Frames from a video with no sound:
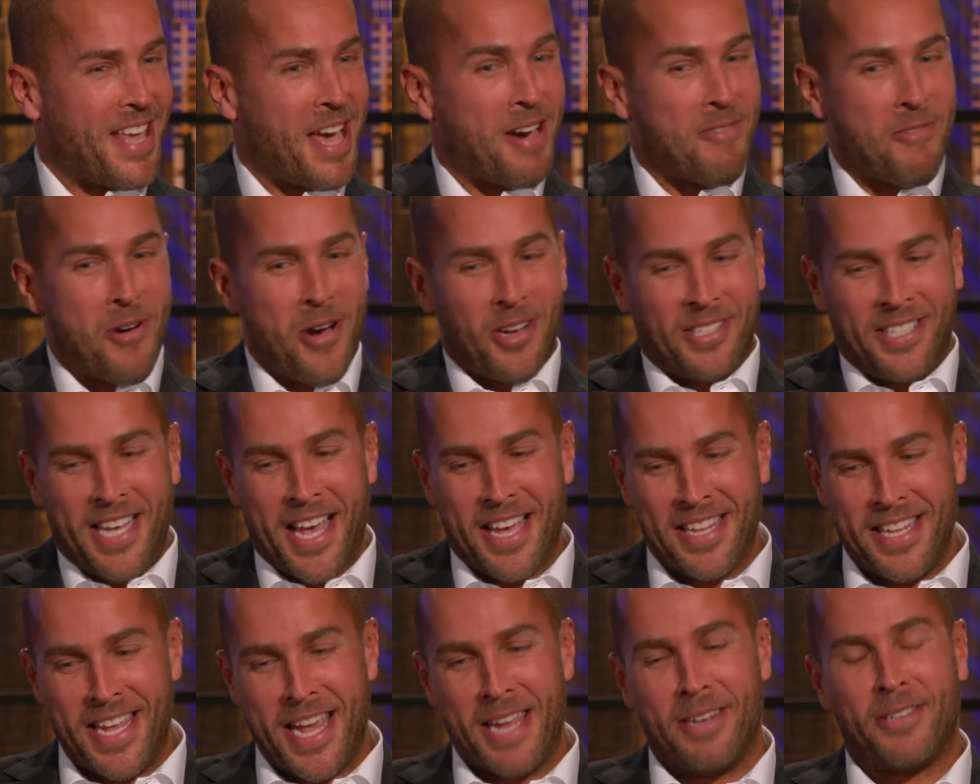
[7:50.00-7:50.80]
Yeah, it worked out
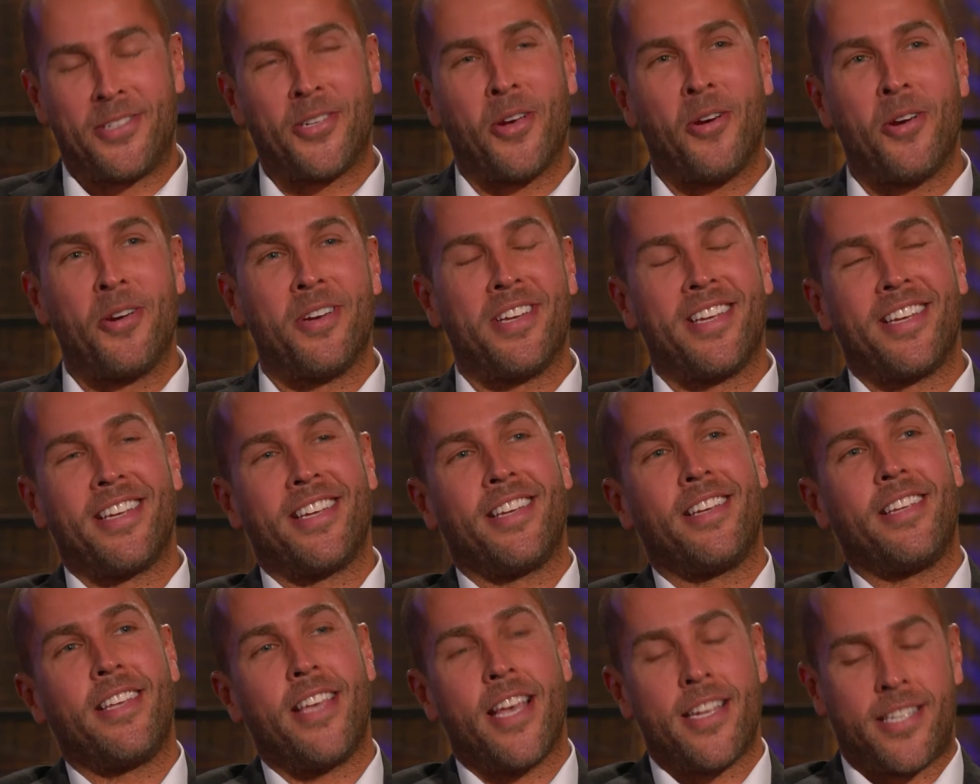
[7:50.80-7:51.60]
in the end. So
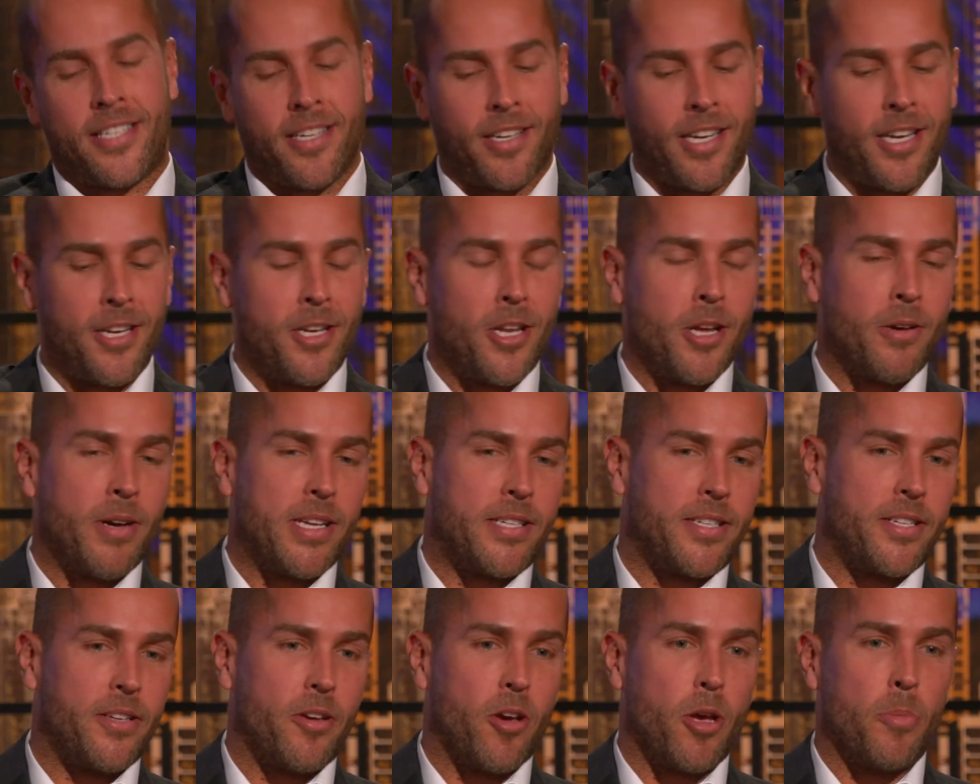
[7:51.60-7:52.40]
yes, I didn't know
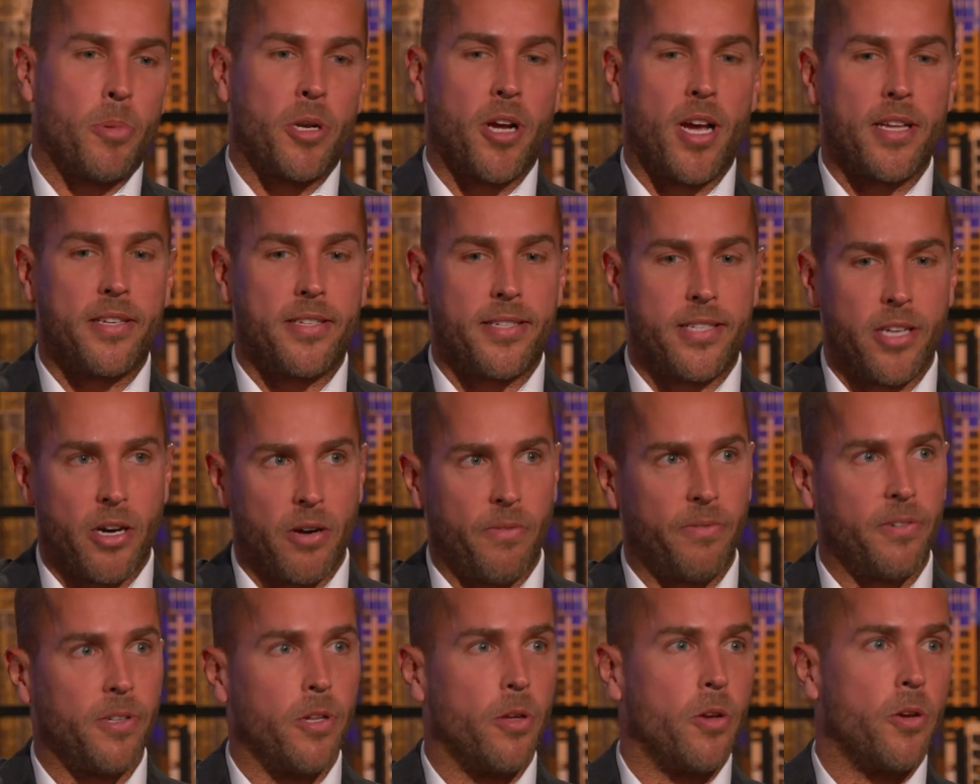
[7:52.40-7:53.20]
SEO, but I
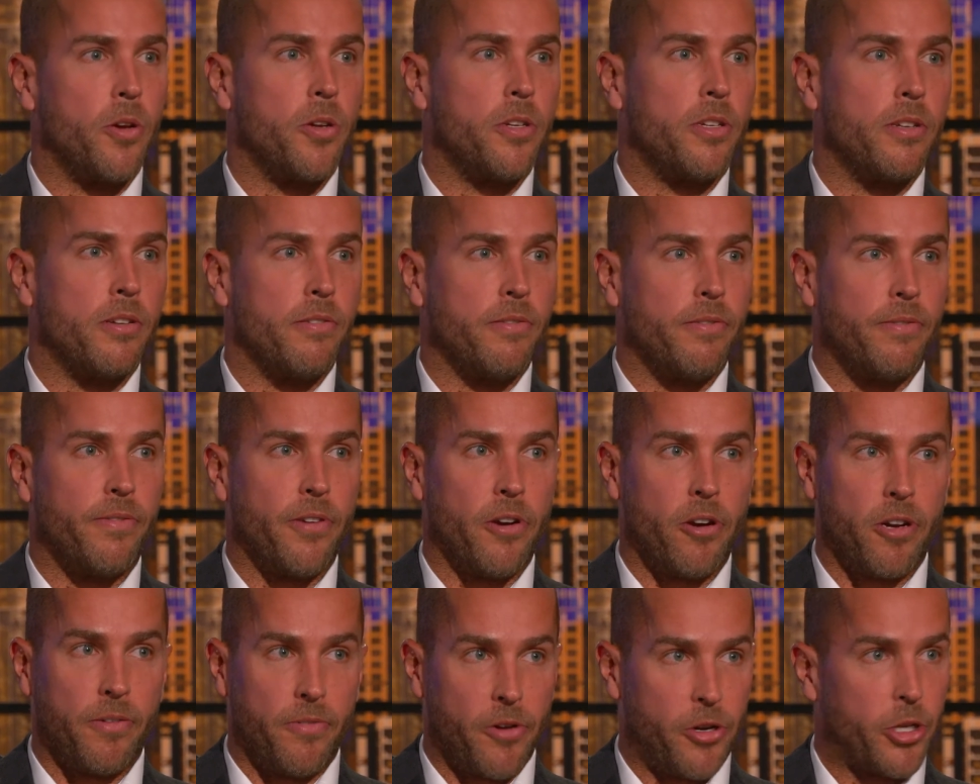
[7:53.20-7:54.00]
self-learned
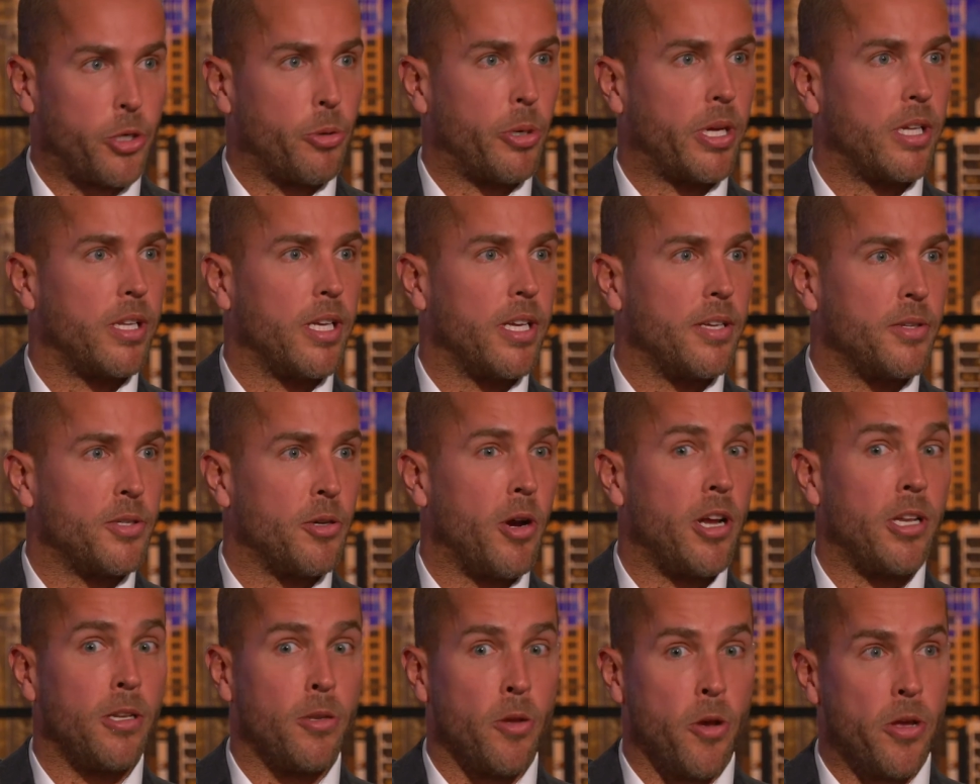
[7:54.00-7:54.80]
very, very quickly. So
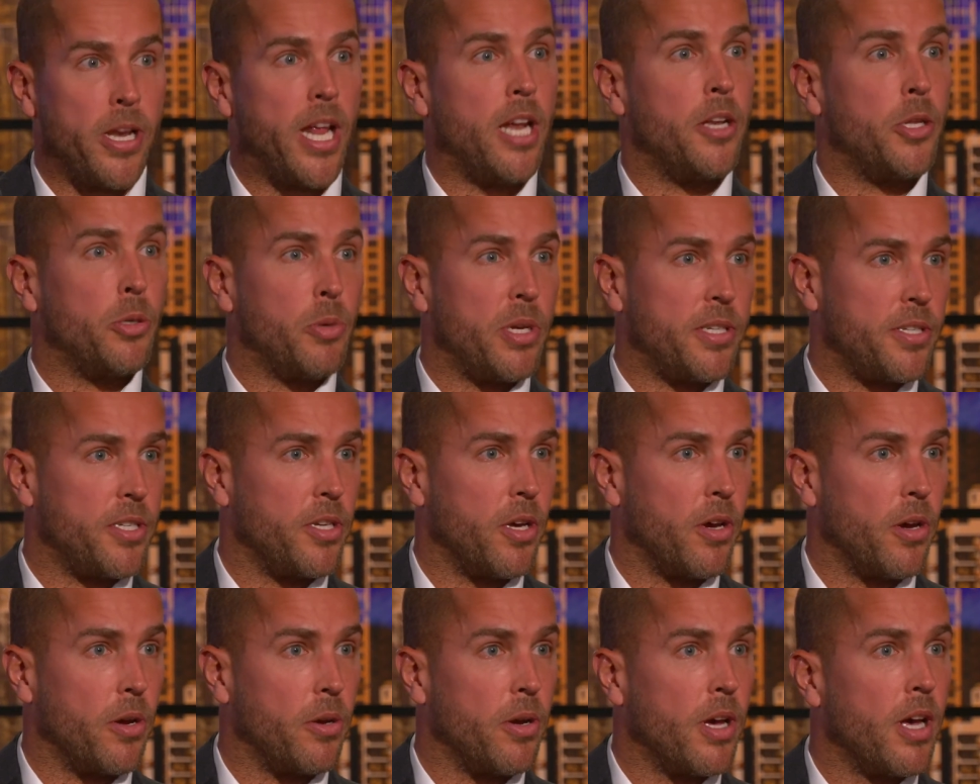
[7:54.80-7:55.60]
I learned how to do
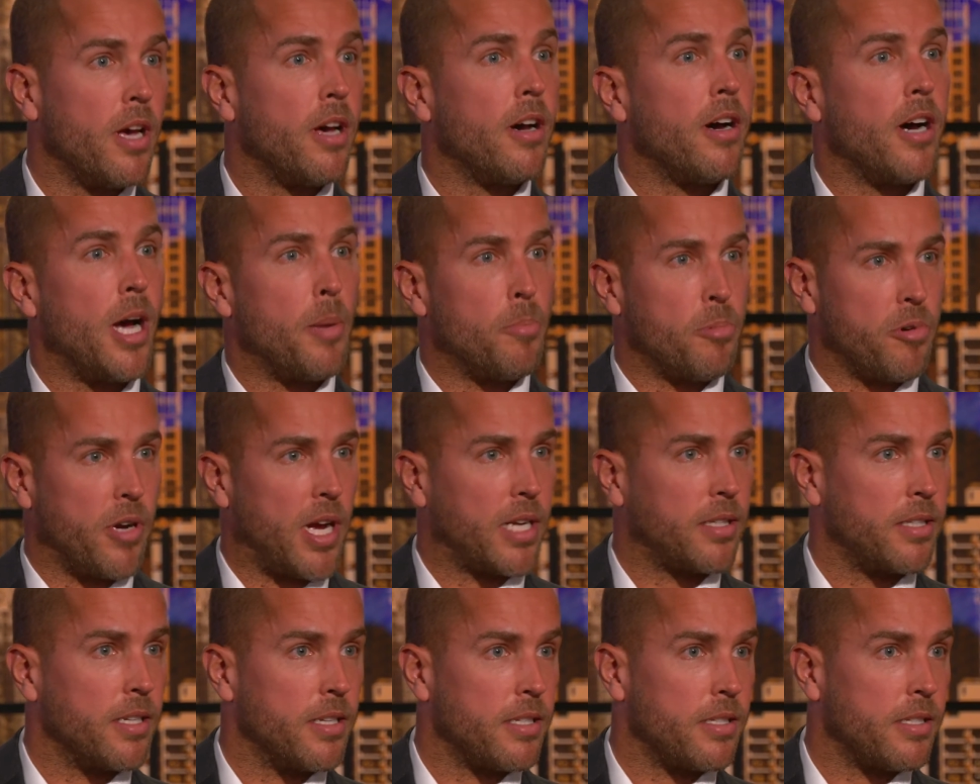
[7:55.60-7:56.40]
SEO. I
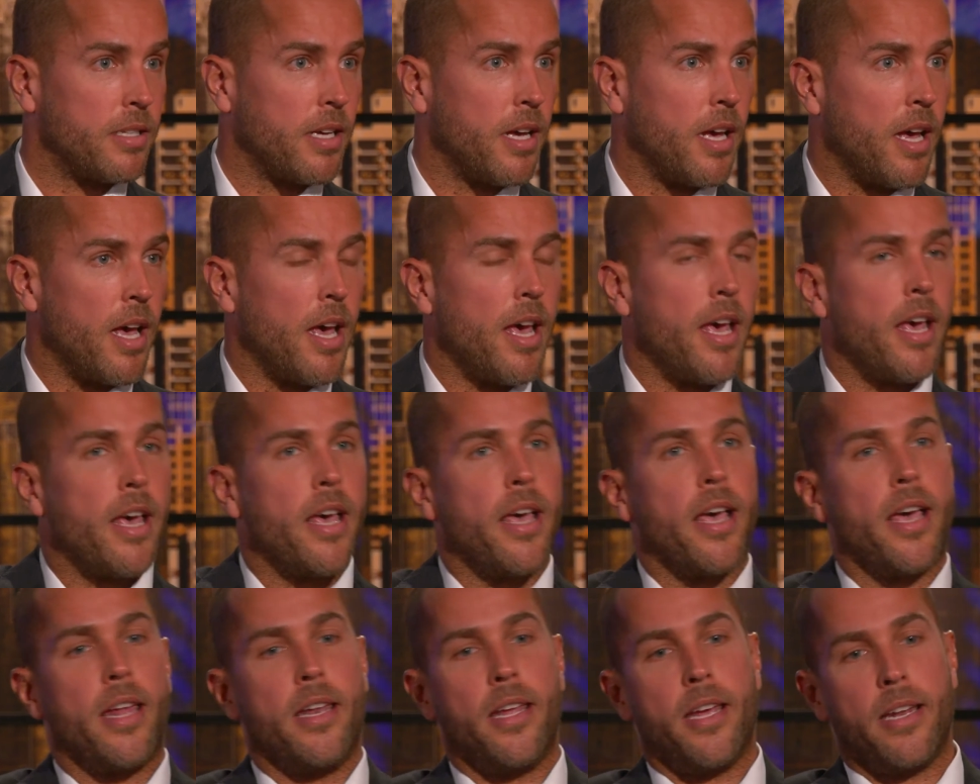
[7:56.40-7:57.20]
practiced.
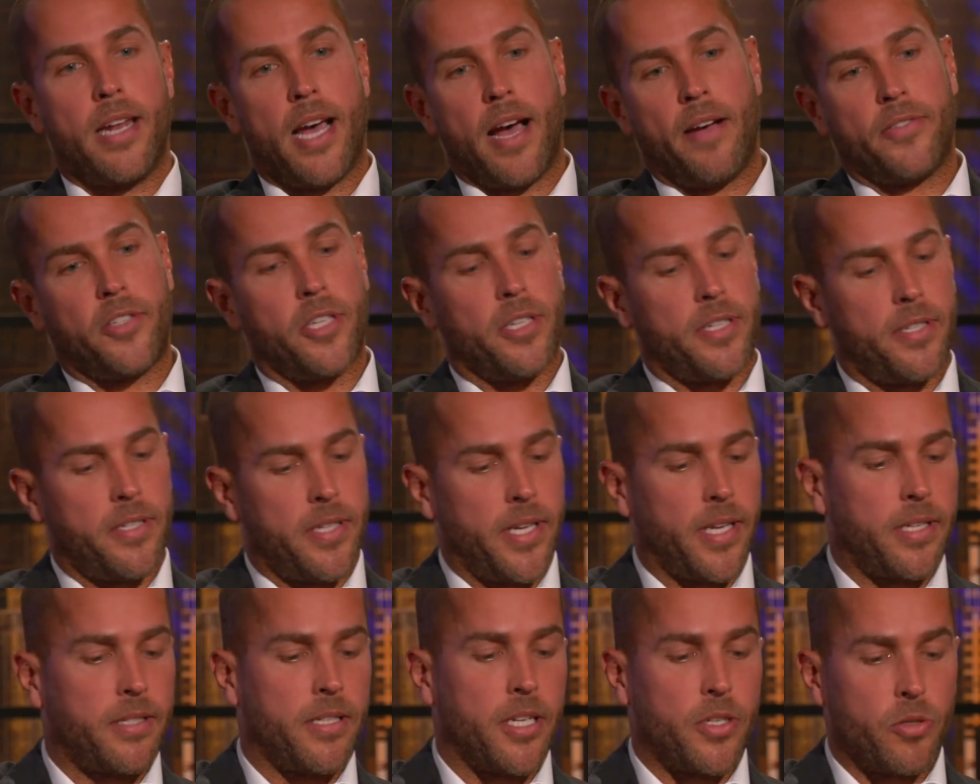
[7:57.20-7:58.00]
And then after
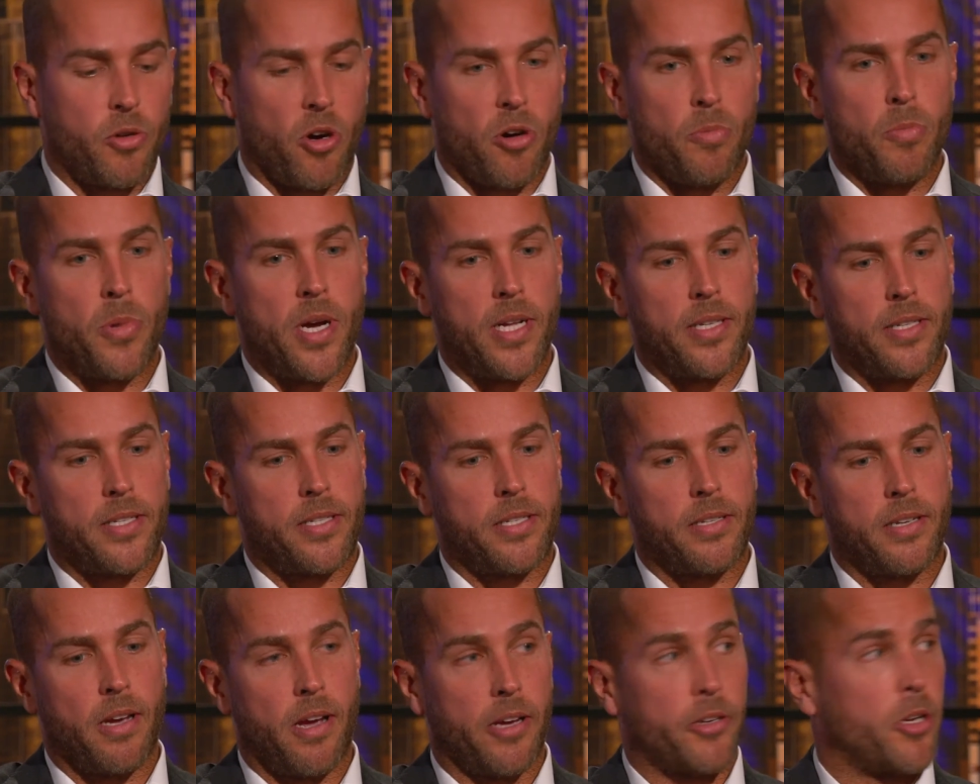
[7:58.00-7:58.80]
6 to 12
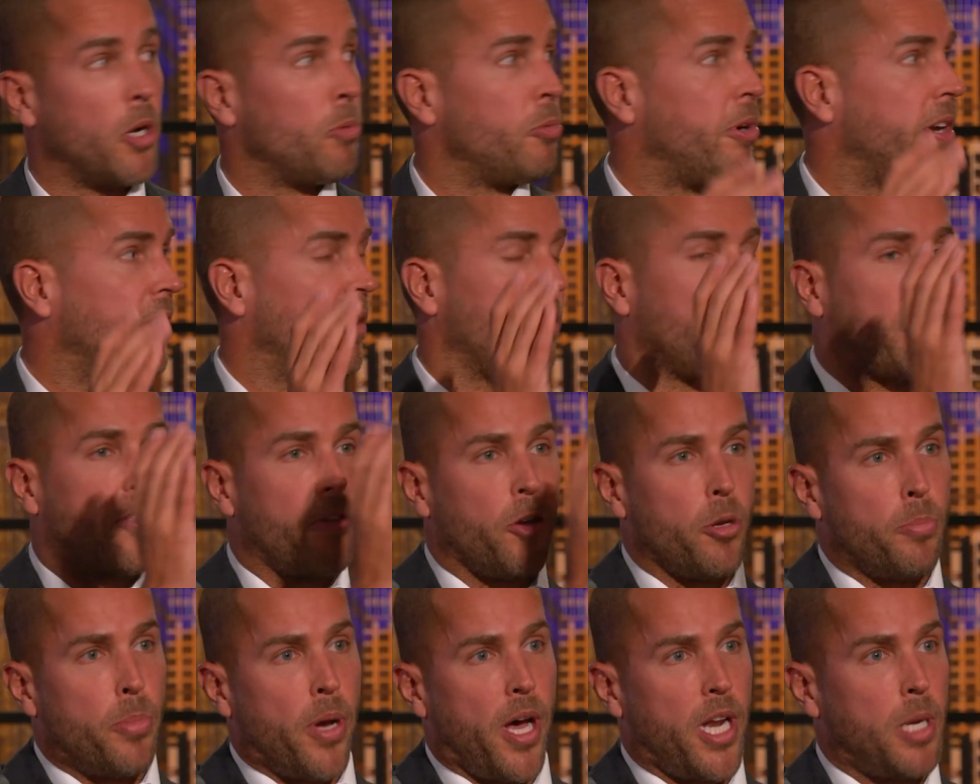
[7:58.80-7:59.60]
months, I got rid of the
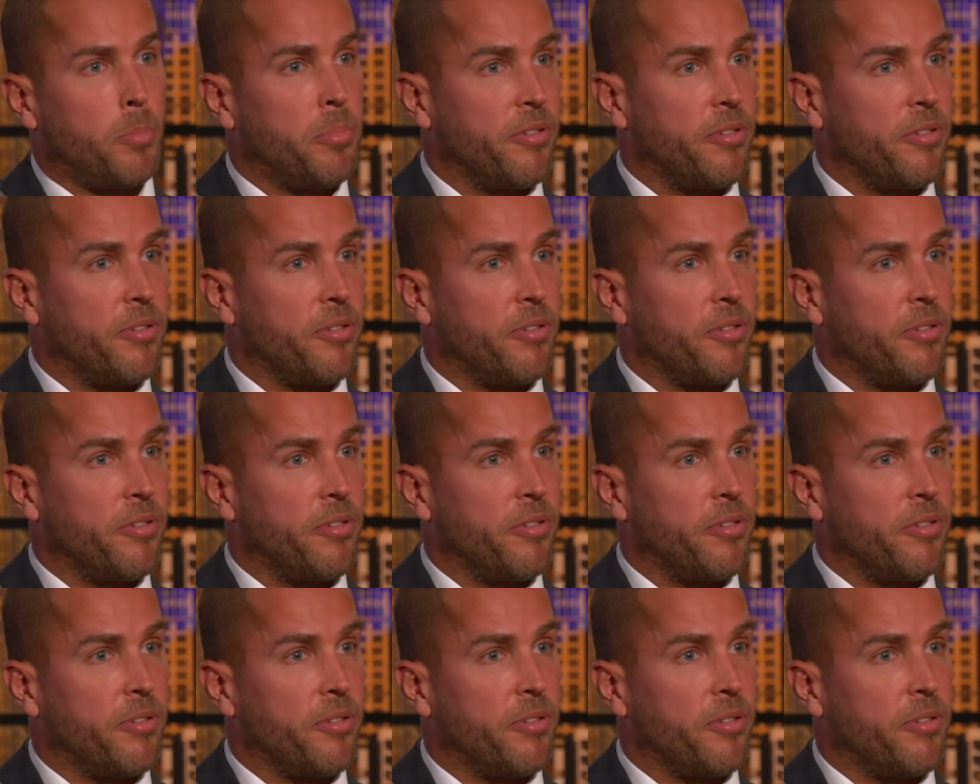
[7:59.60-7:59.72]
third-party